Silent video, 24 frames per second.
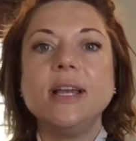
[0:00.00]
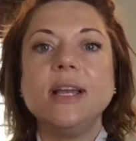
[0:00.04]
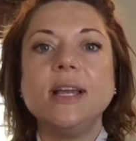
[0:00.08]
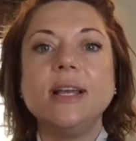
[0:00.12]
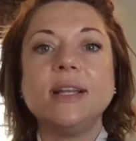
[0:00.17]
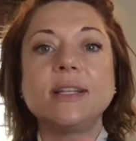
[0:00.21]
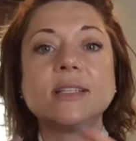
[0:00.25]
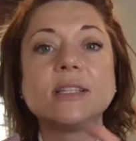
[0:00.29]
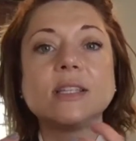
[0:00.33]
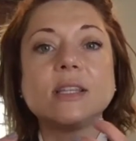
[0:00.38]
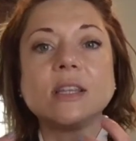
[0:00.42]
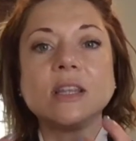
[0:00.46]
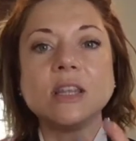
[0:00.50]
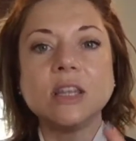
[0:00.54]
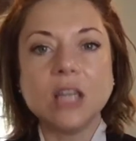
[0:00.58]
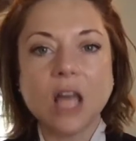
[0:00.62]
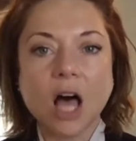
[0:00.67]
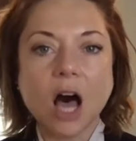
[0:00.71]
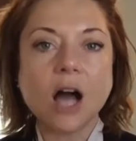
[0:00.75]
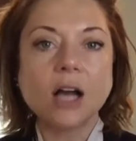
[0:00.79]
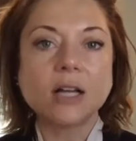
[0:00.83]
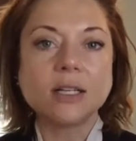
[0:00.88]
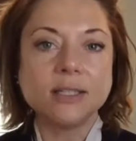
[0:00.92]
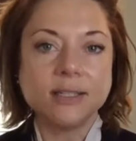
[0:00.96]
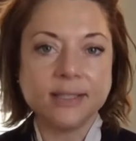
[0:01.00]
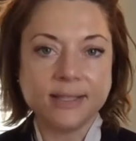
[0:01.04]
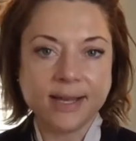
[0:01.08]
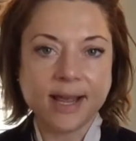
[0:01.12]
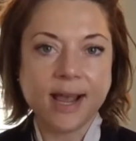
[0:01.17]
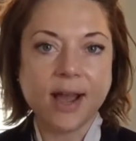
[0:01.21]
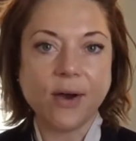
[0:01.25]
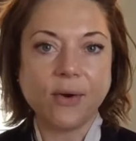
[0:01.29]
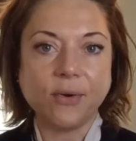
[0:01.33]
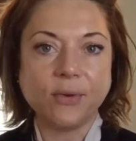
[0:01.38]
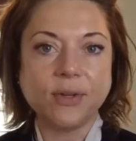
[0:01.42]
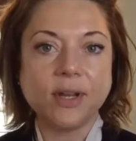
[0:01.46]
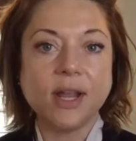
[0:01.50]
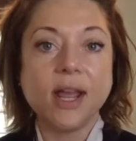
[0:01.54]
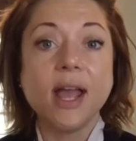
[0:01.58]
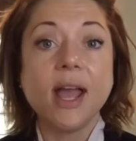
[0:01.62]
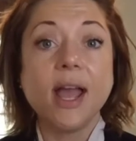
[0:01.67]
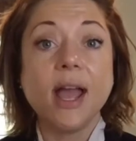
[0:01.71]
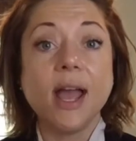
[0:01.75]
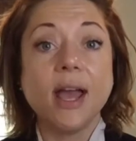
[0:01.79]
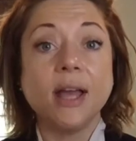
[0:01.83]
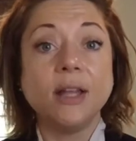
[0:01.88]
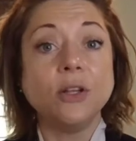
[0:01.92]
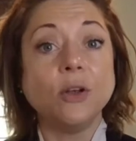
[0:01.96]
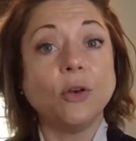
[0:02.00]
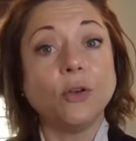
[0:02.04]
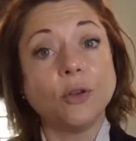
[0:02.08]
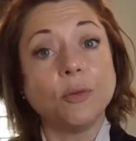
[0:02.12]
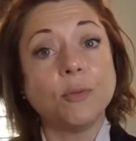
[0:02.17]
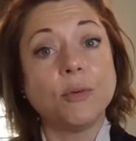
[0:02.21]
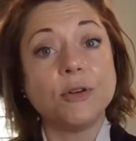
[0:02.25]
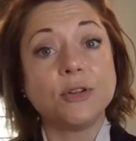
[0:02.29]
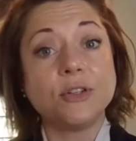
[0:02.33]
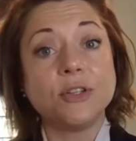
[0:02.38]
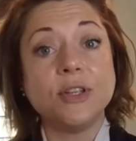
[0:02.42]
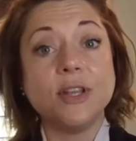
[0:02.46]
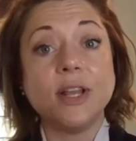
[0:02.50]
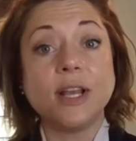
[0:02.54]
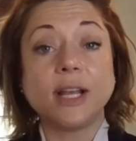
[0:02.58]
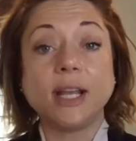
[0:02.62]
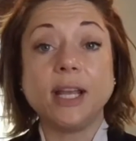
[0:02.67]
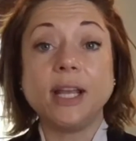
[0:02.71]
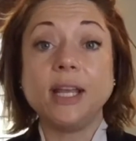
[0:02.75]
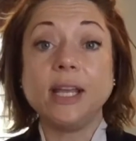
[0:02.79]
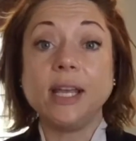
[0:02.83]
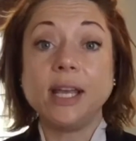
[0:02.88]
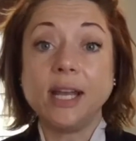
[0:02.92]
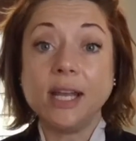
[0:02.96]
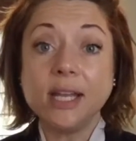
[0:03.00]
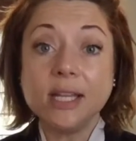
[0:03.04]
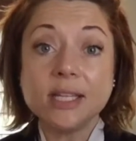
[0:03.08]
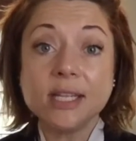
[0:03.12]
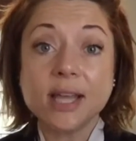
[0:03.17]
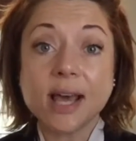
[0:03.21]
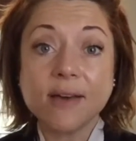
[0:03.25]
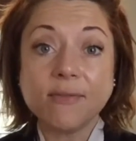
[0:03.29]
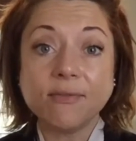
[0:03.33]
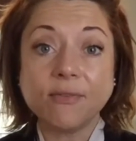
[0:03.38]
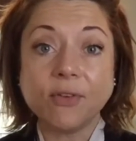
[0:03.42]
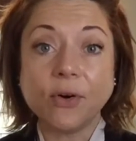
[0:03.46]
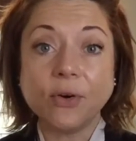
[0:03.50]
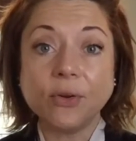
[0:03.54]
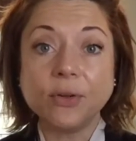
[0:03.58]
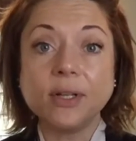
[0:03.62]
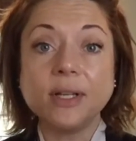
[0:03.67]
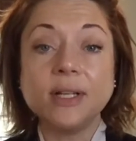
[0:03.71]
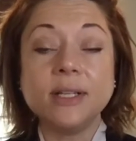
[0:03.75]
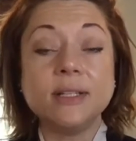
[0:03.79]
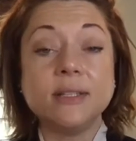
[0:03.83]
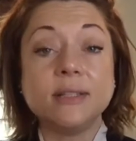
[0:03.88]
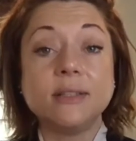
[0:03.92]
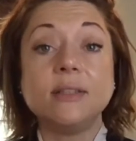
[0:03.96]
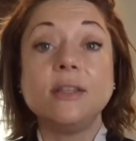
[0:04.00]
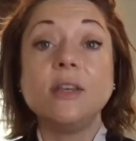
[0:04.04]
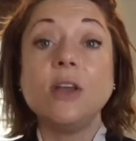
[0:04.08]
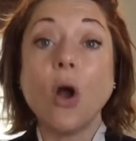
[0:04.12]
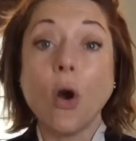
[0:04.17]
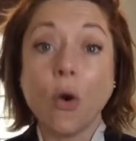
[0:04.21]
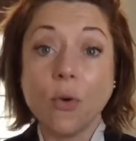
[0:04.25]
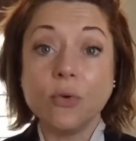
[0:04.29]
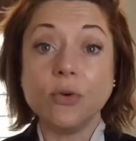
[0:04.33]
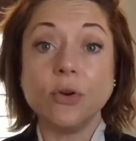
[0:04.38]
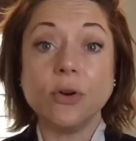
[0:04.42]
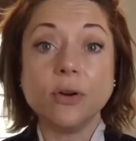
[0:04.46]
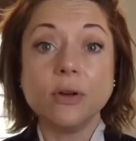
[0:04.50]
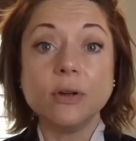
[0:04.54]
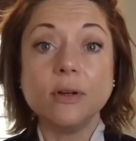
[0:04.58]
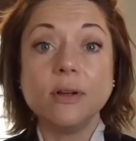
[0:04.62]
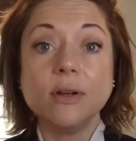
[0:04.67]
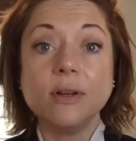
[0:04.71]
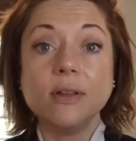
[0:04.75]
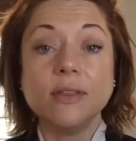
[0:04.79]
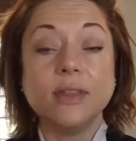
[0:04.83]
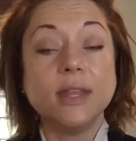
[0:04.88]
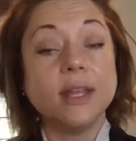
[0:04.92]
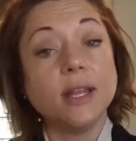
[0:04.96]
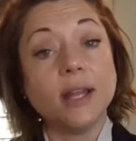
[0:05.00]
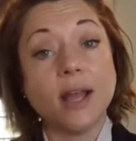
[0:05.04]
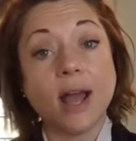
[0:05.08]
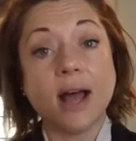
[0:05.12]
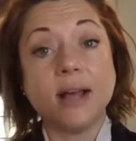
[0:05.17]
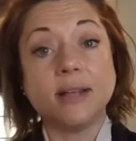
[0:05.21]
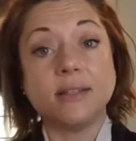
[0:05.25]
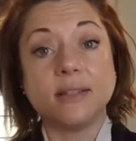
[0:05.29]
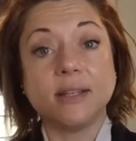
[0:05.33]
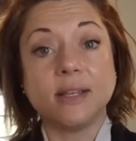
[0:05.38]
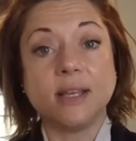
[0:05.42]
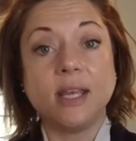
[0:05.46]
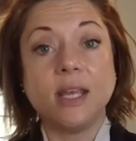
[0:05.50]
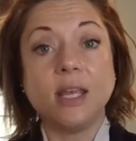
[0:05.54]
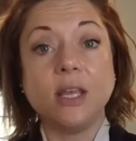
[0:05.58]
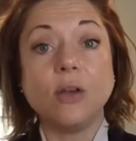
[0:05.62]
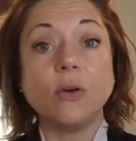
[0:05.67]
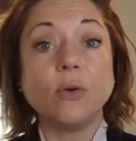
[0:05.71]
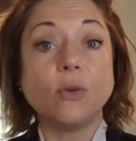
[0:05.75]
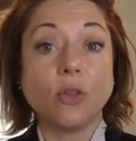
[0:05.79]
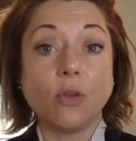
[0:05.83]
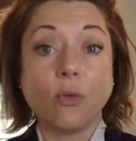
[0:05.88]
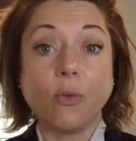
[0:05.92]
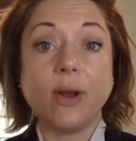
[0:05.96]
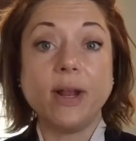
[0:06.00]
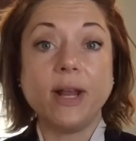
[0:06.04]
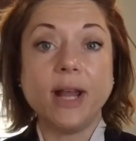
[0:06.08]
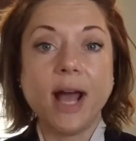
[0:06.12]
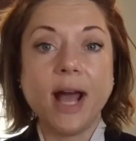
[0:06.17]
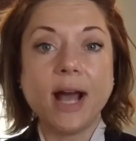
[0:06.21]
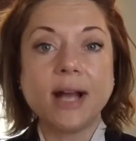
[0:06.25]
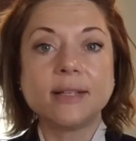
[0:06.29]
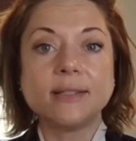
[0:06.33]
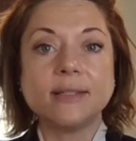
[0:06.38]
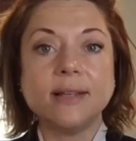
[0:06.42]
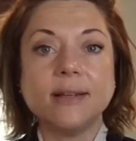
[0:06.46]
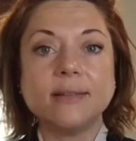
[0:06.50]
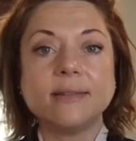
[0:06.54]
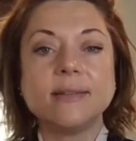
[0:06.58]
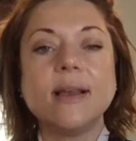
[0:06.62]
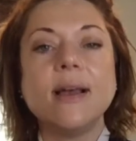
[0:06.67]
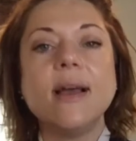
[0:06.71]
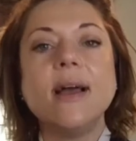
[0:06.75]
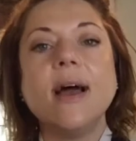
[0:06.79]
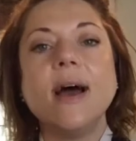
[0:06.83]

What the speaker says: It's locked down, and the only person that can get into that vault is the owner that has the key or the way to access.